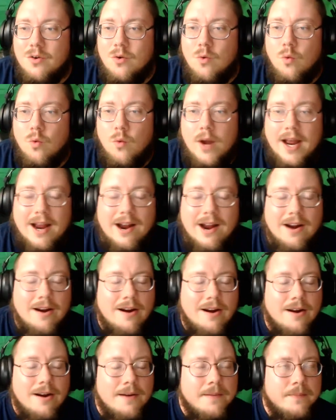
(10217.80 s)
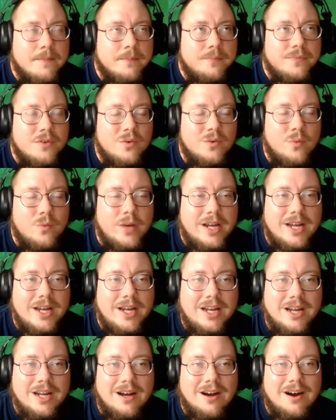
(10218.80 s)
where
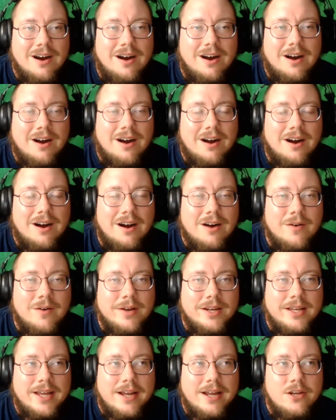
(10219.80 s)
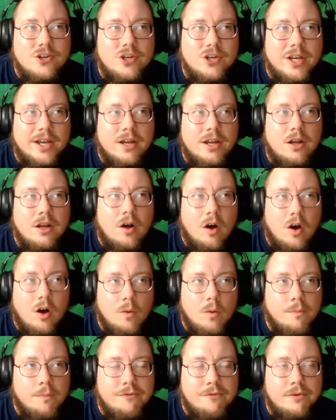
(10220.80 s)
we are engaging in
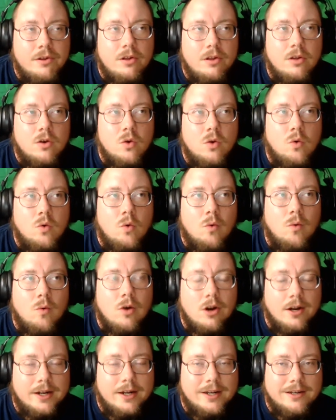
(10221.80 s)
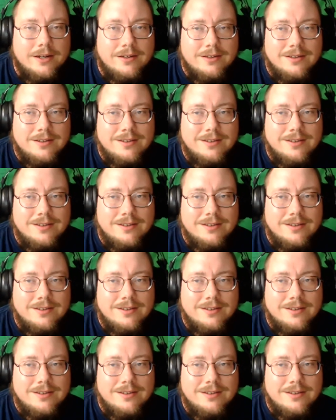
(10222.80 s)
hopeful work.